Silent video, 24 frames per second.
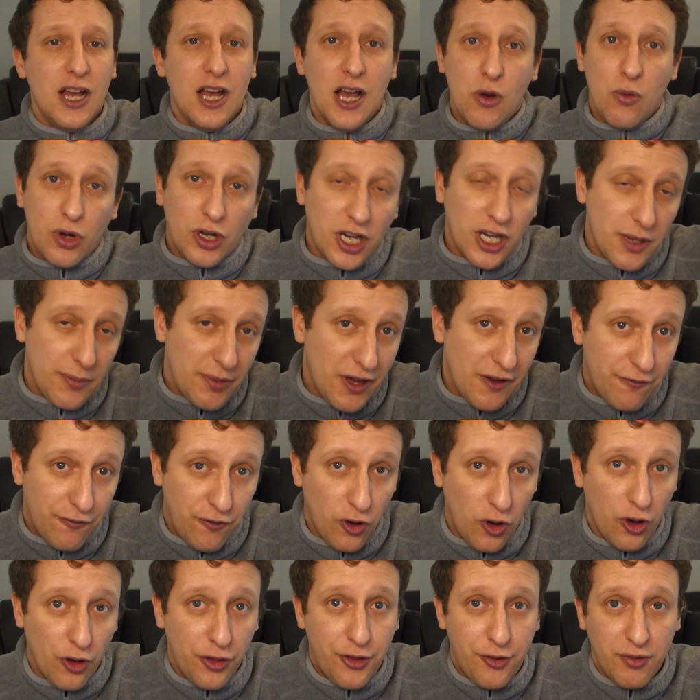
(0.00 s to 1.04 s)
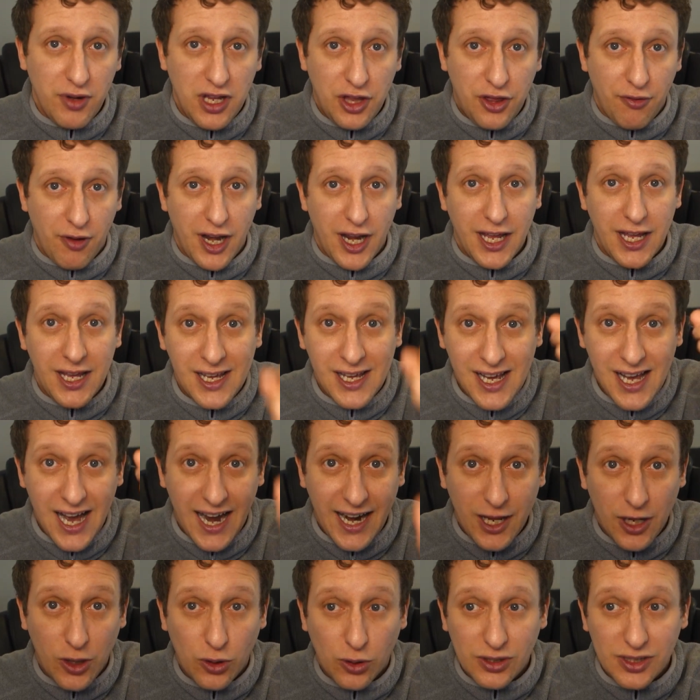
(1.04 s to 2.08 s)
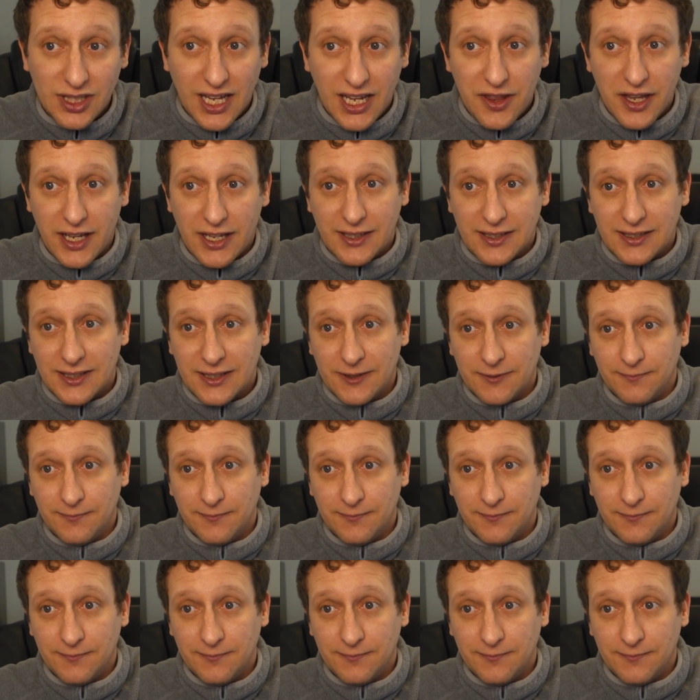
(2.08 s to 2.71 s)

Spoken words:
We're going to be a 4-3-3, and it looks like this.